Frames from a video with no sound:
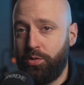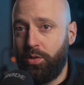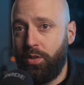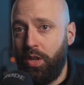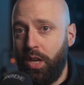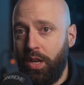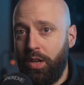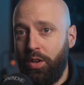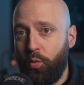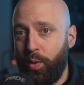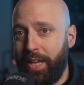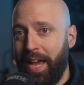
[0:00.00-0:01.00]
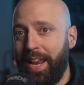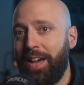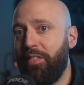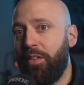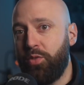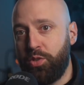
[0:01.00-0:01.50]
So we can't
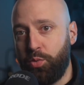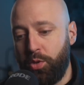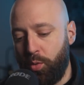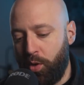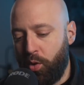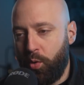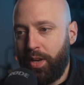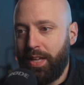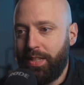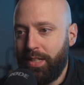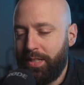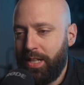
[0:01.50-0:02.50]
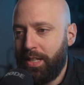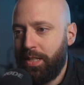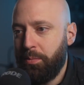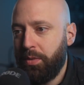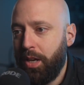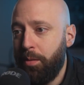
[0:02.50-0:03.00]
have every studio recording at the exact
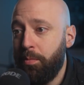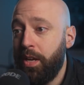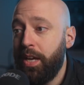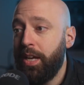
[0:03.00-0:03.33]
same time